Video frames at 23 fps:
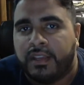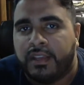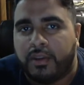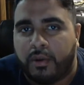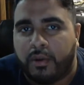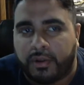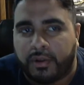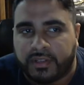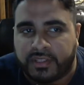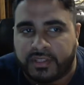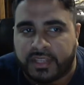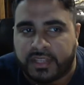
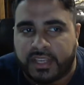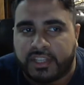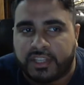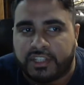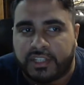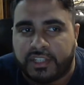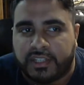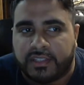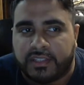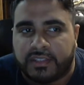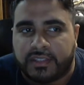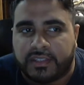
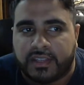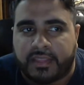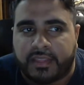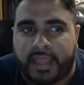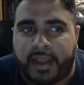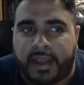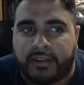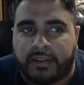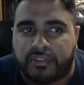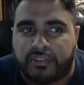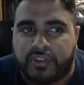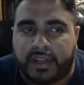organizations
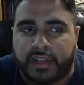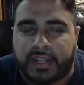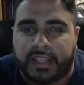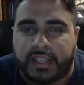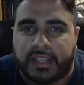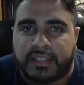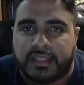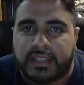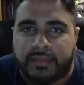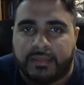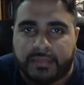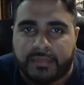that are trying to
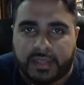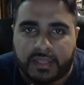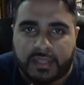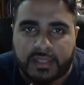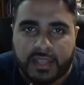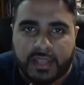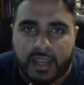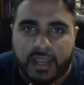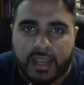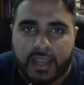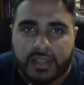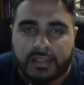get something
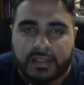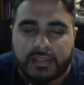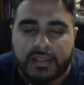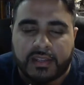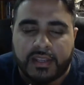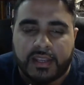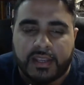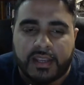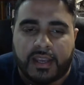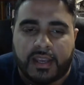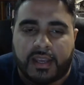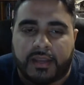done
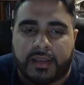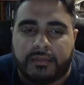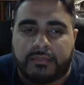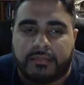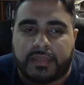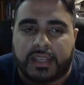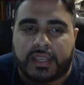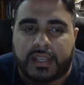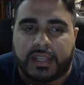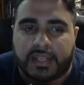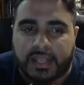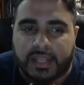
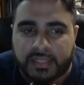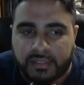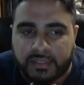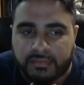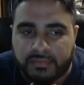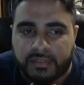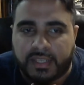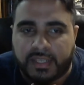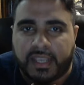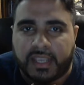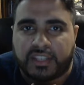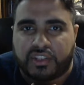
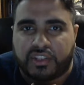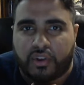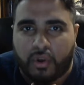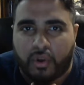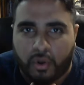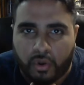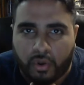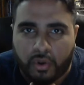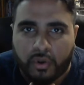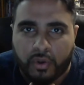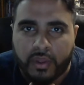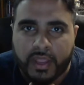collectively as a
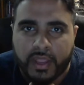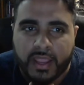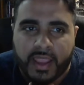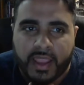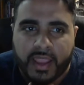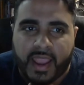whole,